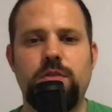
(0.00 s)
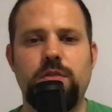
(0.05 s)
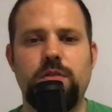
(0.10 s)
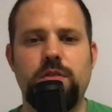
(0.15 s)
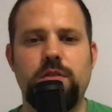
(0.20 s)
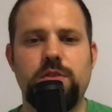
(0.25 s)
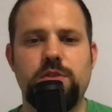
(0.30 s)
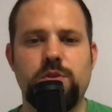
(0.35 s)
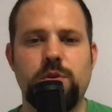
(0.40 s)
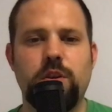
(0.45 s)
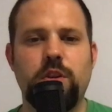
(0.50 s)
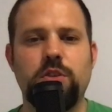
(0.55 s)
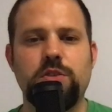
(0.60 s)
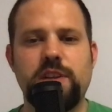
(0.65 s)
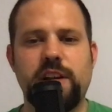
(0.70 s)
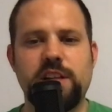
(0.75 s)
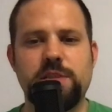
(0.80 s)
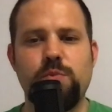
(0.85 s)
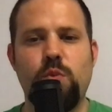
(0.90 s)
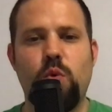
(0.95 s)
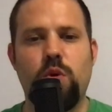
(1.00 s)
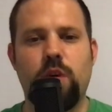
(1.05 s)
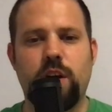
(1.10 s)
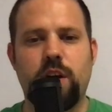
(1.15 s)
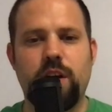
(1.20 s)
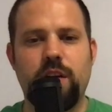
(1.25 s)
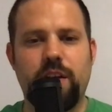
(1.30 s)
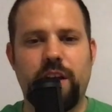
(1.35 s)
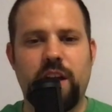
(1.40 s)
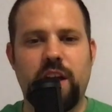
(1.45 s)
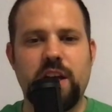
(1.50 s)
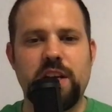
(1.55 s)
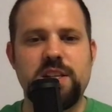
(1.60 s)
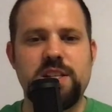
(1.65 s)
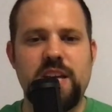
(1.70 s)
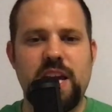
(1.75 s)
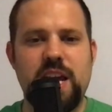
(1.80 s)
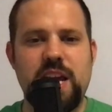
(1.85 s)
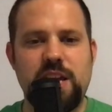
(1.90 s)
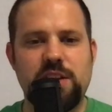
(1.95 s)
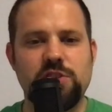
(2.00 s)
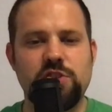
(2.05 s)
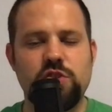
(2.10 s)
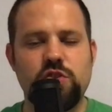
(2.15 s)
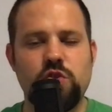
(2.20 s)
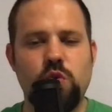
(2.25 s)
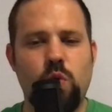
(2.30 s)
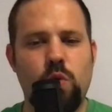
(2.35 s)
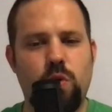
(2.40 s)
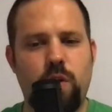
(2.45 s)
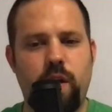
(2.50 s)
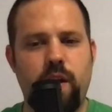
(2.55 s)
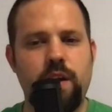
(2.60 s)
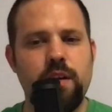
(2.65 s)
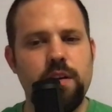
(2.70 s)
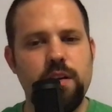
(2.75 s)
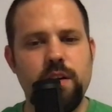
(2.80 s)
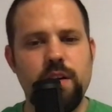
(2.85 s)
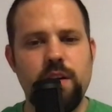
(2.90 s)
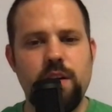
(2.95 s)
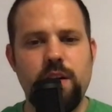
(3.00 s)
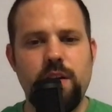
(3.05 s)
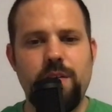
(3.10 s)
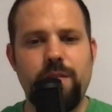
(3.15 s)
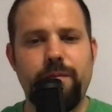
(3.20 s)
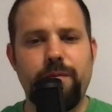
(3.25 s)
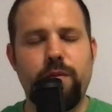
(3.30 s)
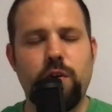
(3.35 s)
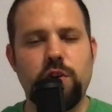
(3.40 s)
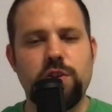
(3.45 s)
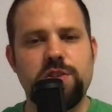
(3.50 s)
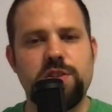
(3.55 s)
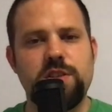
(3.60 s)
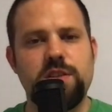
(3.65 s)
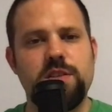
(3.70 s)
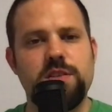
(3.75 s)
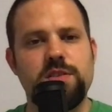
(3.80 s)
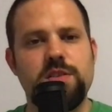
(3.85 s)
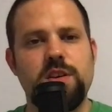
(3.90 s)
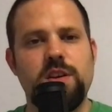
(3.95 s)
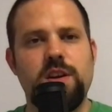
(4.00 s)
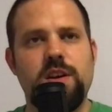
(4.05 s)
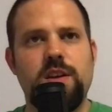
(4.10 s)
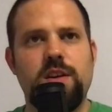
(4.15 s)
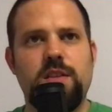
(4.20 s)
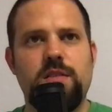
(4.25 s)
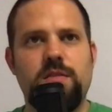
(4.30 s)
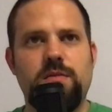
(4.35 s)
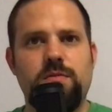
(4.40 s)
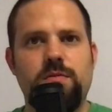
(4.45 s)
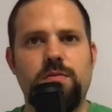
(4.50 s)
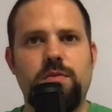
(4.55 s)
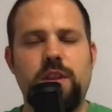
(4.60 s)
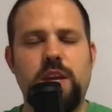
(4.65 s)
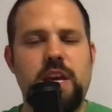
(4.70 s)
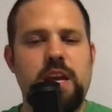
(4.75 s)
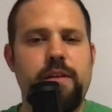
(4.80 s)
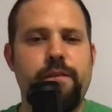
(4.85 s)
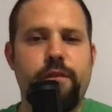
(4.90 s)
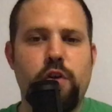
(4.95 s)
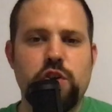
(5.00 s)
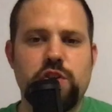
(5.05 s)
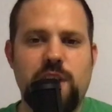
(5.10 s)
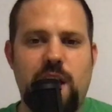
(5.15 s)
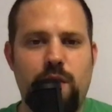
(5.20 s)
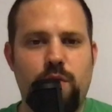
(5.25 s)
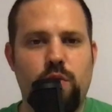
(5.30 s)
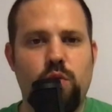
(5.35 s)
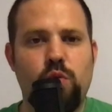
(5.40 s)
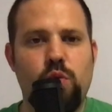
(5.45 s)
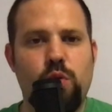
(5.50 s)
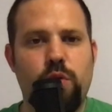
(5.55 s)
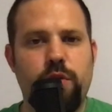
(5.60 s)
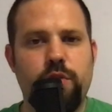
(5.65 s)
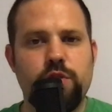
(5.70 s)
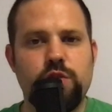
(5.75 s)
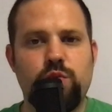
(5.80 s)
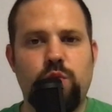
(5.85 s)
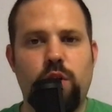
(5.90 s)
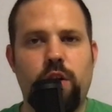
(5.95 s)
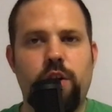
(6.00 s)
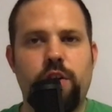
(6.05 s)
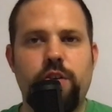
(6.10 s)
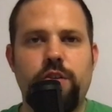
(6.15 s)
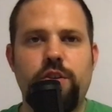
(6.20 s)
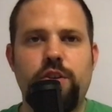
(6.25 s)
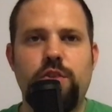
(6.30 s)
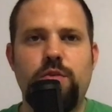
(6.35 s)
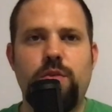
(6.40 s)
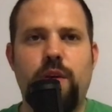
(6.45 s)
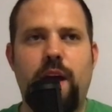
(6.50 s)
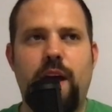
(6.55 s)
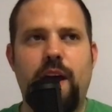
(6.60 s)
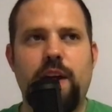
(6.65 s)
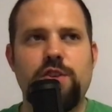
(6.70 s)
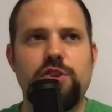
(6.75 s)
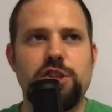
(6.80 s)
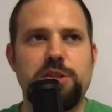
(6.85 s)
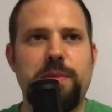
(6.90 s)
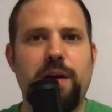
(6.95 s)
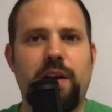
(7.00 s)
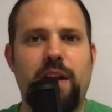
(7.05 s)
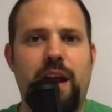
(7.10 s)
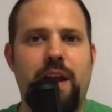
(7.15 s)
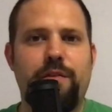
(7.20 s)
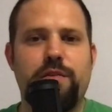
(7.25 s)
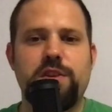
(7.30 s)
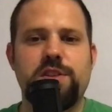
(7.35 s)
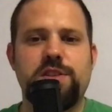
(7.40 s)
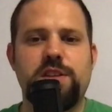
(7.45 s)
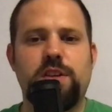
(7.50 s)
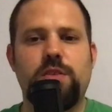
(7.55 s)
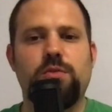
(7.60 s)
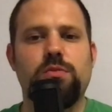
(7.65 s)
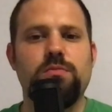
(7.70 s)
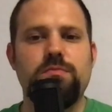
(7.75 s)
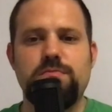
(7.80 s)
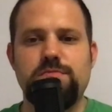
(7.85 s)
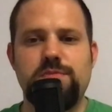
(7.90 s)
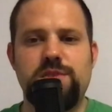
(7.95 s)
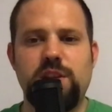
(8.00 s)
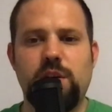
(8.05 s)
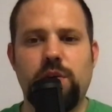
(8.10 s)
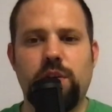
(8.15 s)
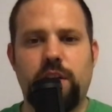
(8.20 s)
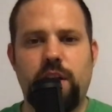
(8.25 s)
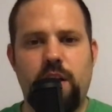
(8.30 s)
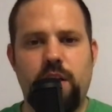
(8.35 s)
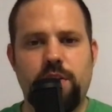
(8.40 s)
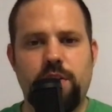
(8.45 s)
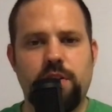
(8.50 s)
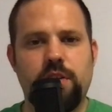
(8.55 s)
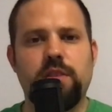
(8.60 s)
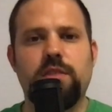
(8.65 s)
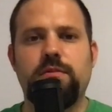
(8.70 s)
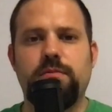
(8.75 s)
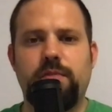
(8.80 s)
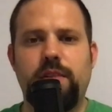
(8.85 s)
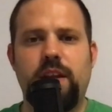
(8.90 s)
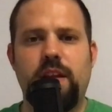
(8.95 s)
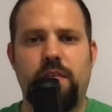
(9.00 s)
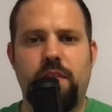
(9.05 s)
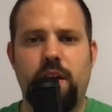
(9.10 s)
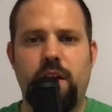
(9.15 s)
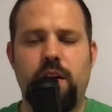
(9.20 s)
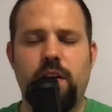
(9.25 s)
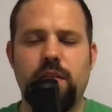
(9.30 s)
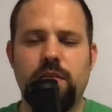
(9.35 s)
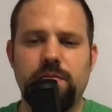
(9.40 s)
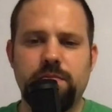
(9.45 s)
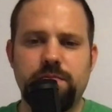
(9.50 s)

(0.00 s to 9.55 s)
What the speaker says: so it looks like it's more a contained story versus the first Hyrule Warriors, where you had just about every single Zelda character in there.